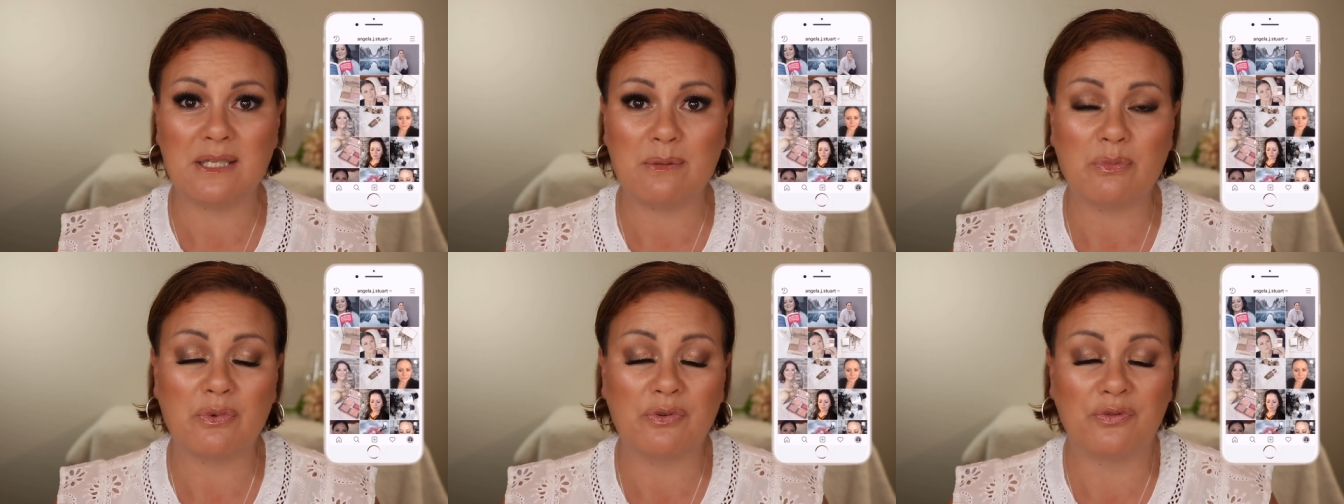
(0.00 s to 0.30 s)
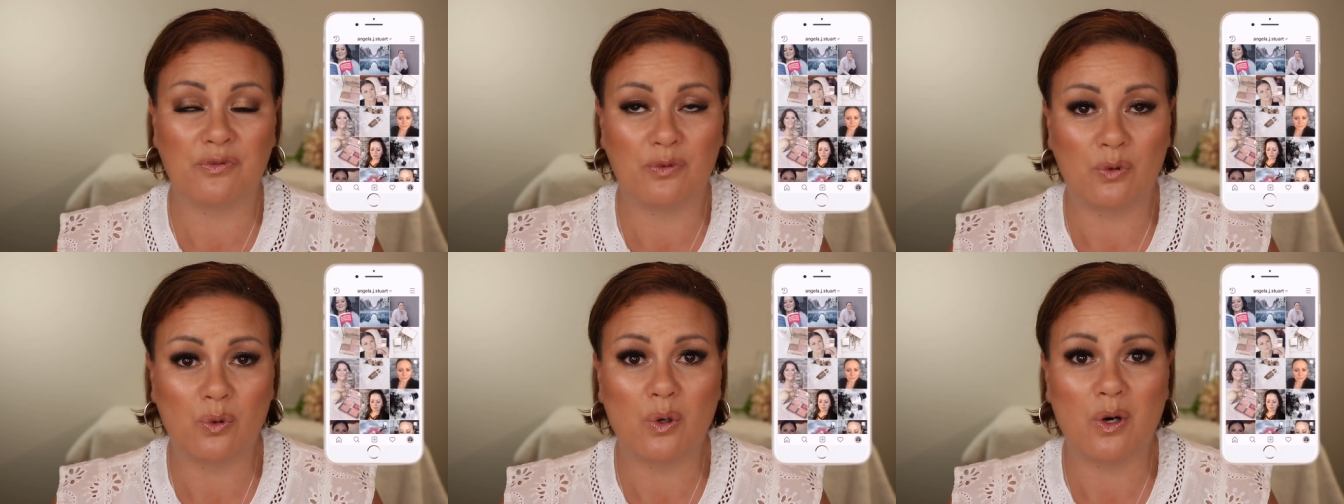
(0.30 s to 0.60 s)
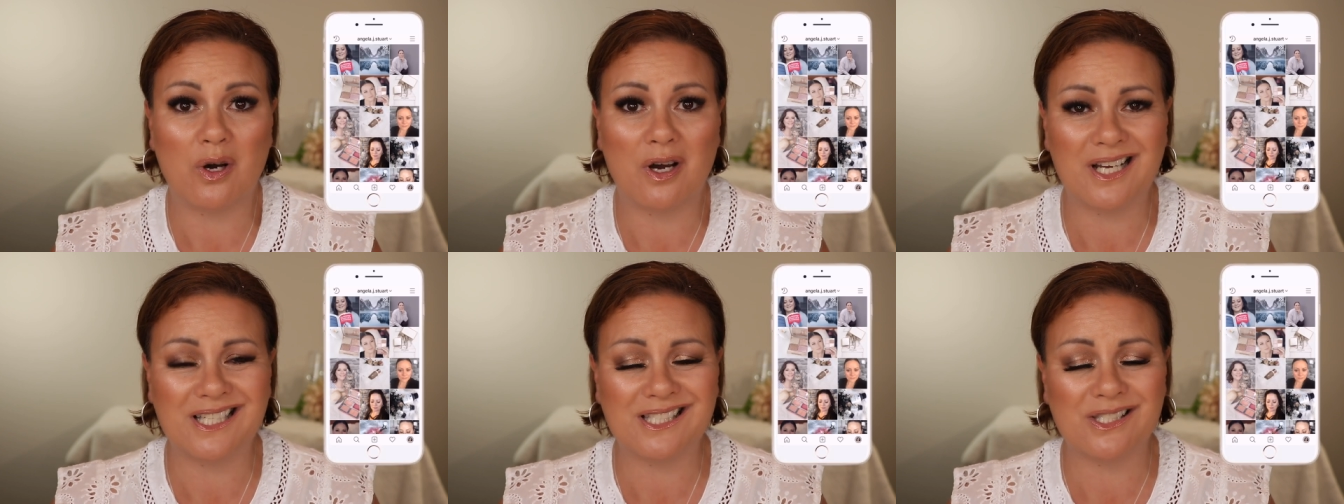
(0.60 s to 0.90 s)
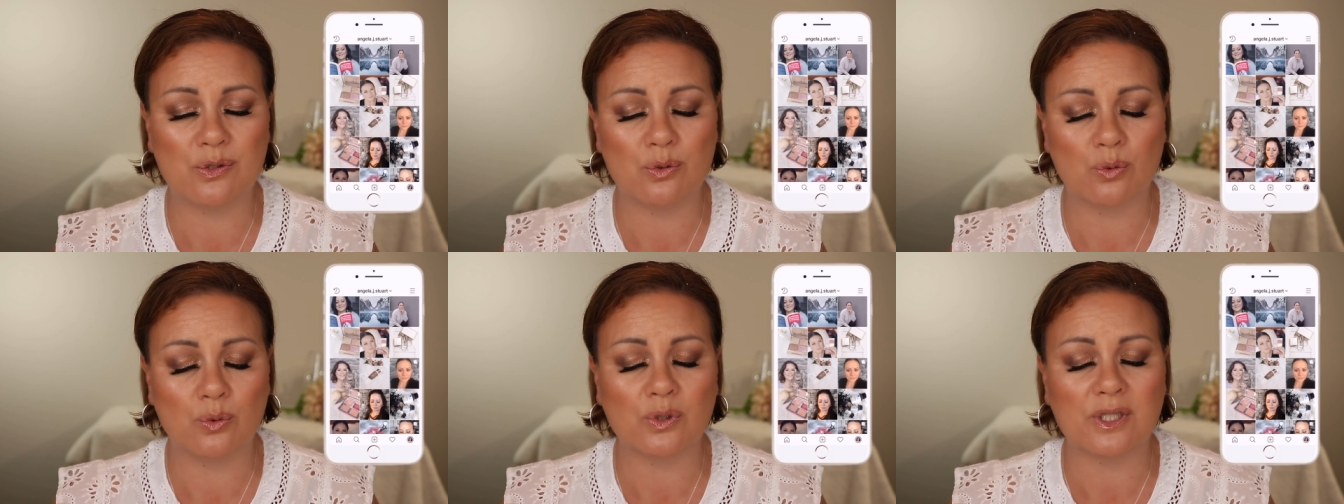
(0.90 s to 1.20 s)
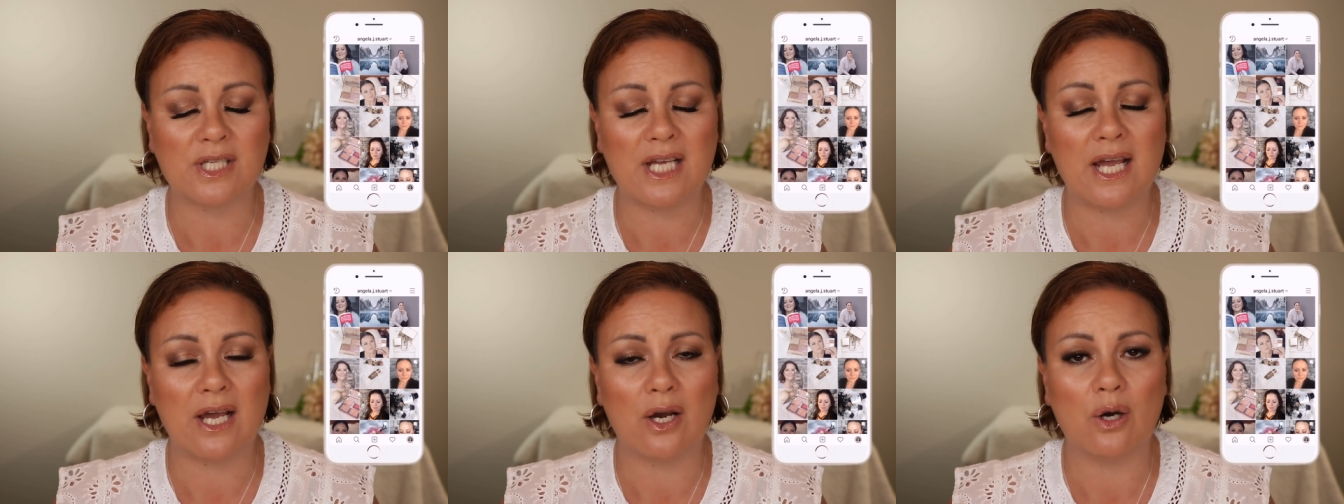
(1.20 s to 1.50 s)
before I
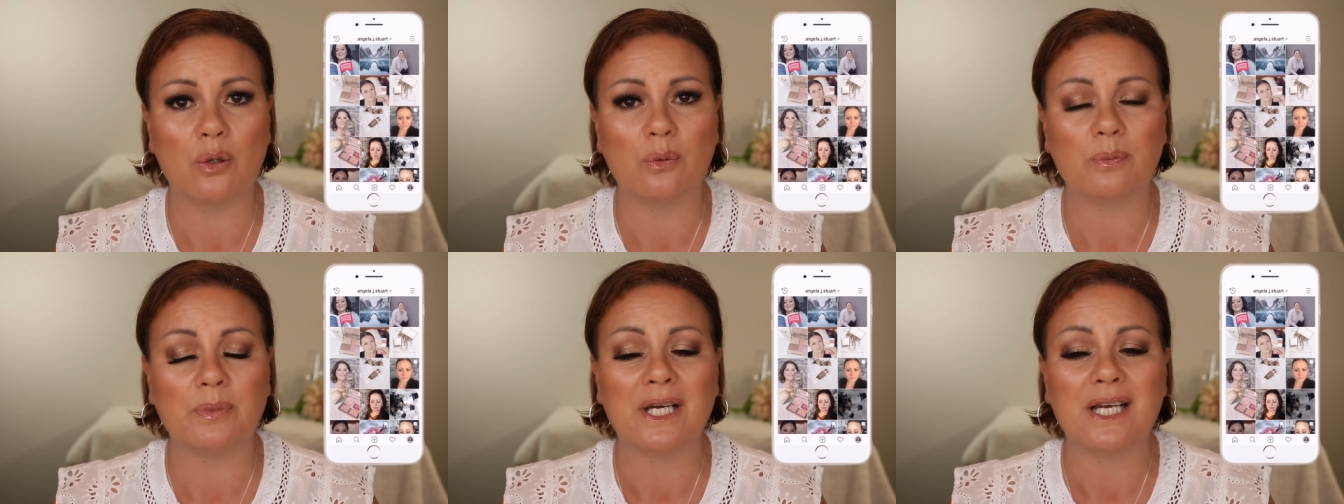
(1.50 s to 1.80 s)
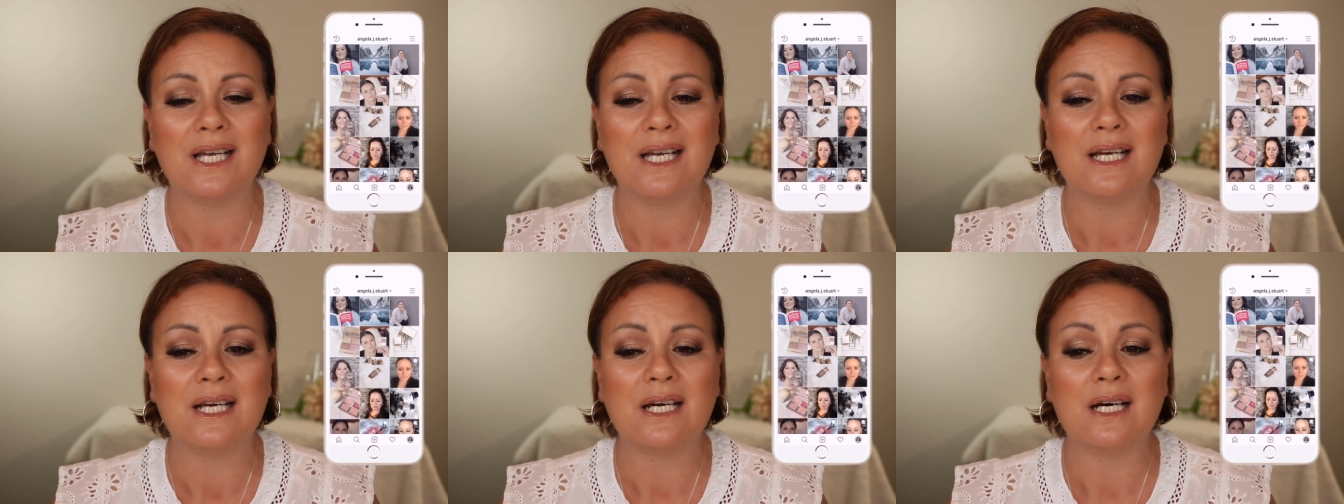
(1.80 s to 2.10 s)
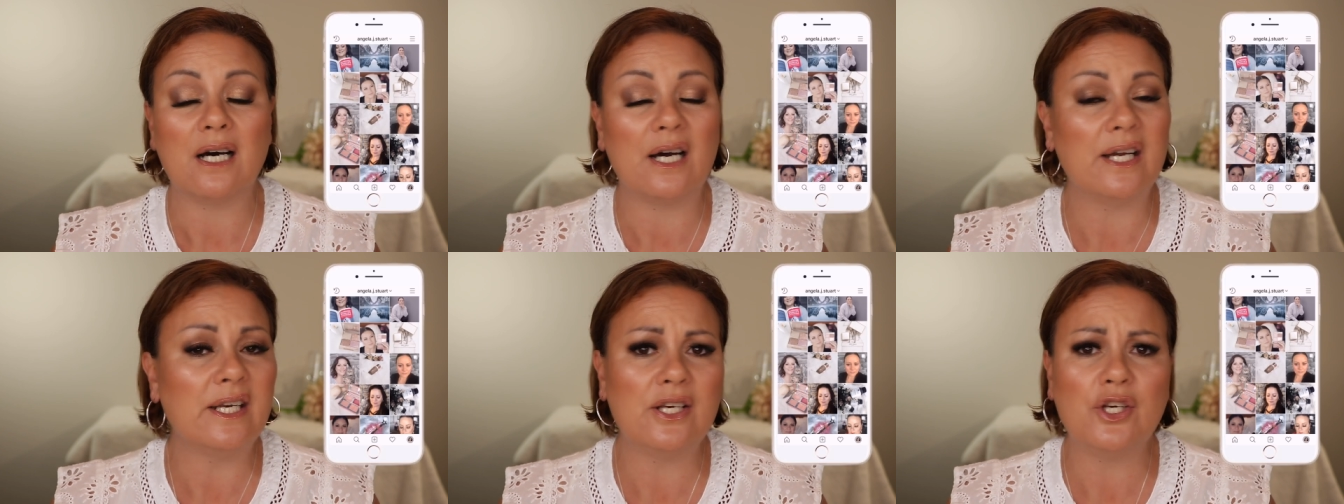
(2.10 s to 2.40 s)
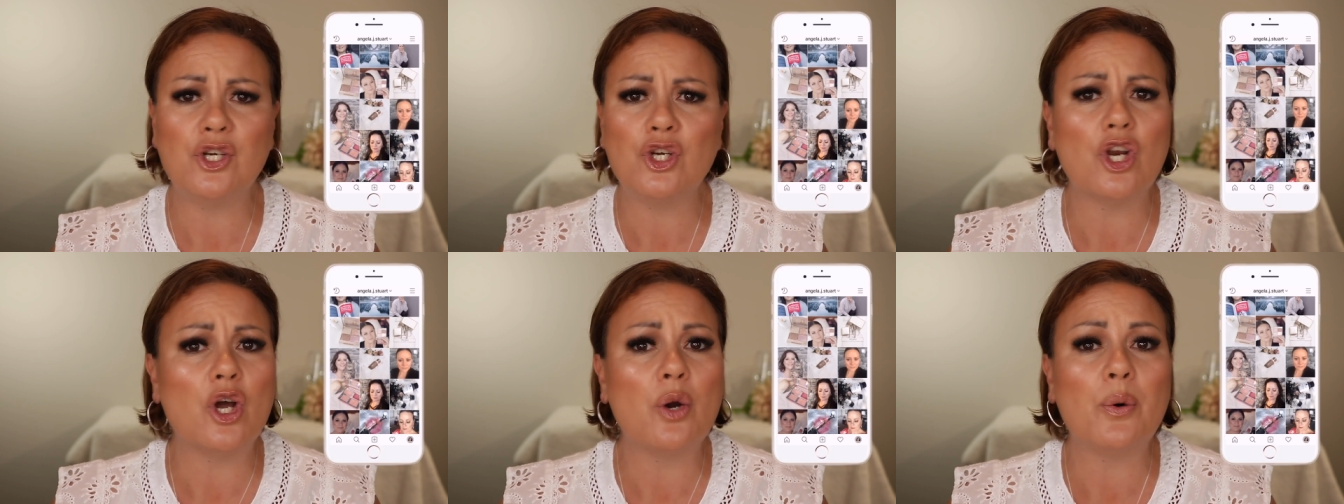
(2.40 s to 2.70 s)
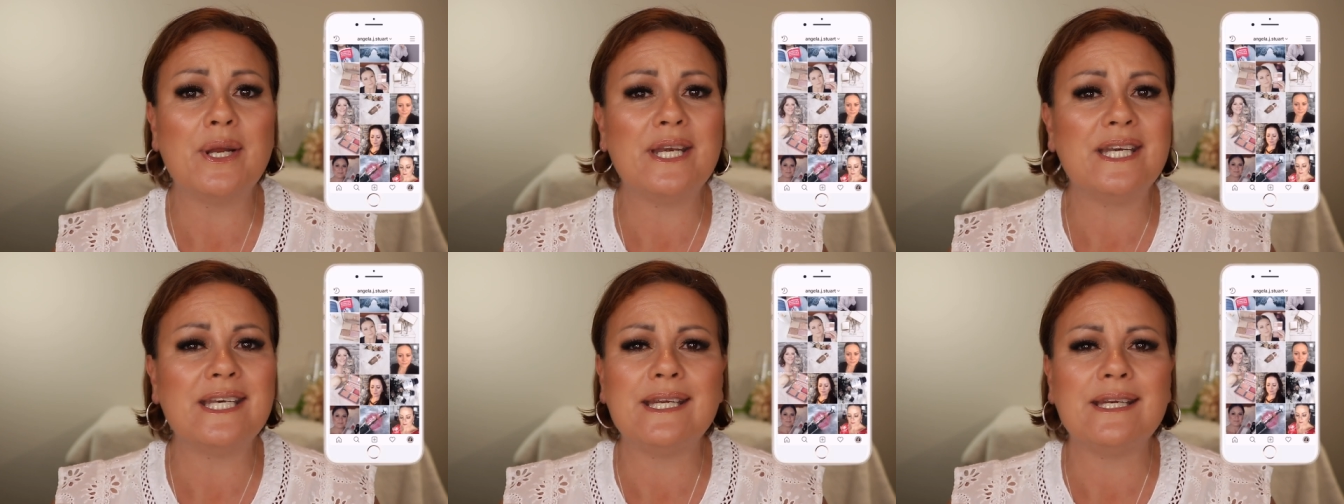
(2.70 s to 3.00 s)
sought help. I didn't
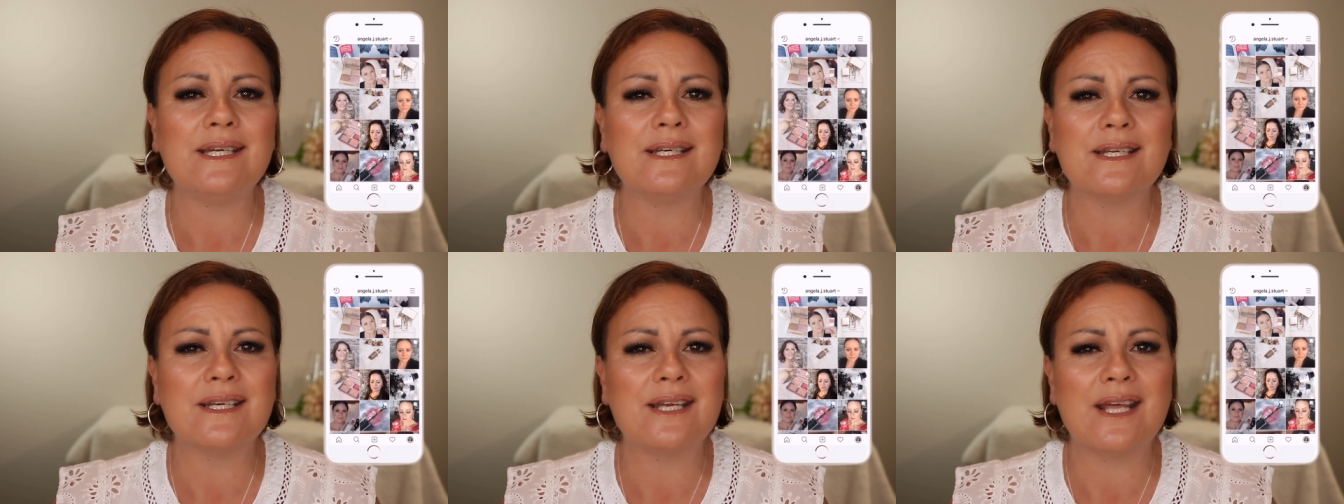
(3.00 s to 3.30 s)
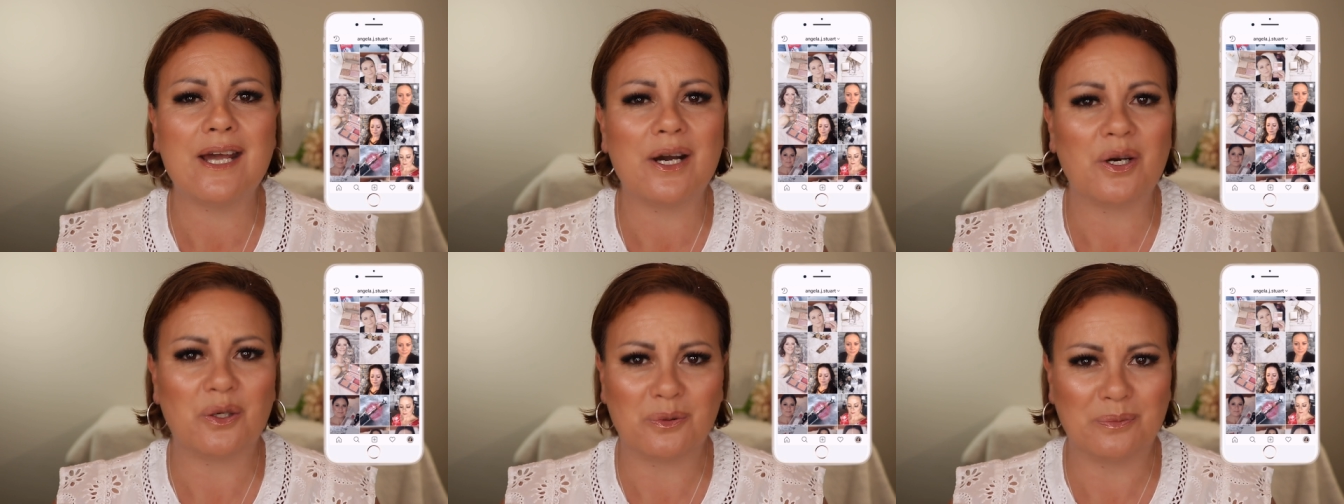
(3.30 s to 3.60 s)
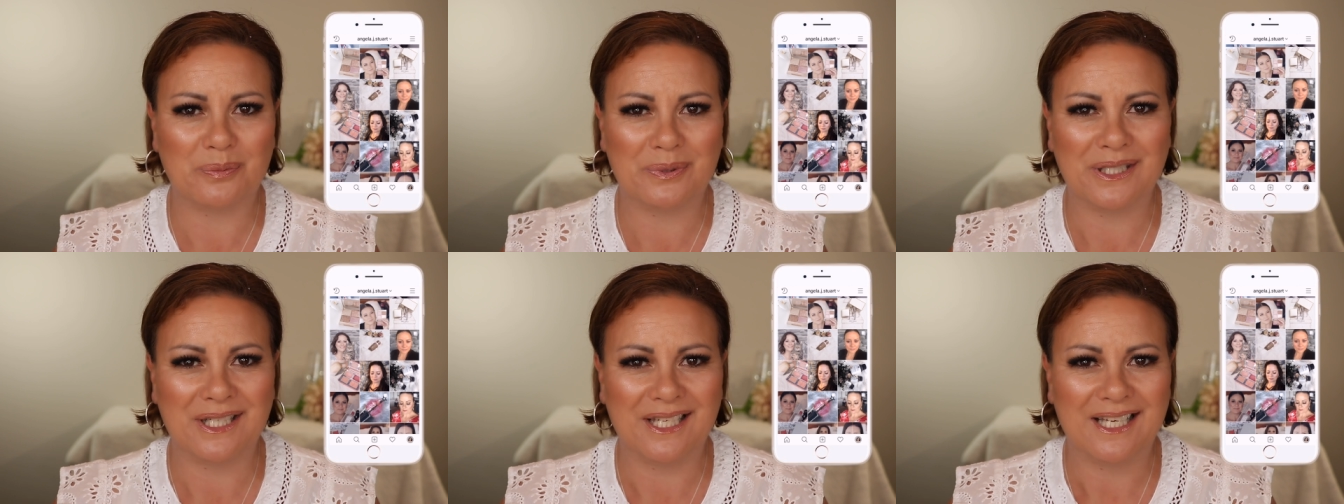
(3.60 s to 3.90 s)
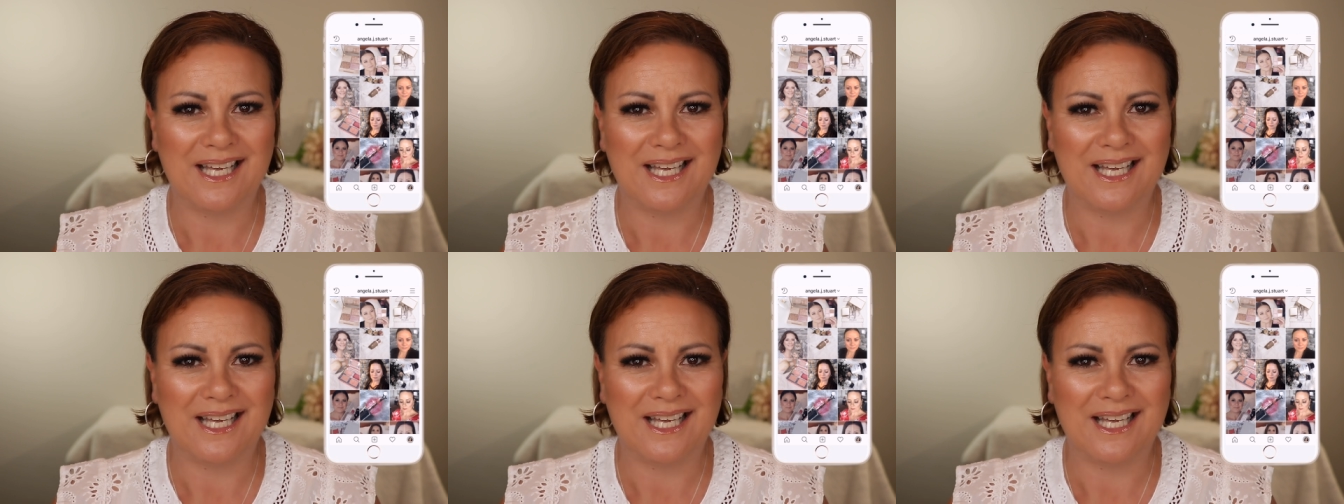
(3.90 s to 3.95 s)
know I needed help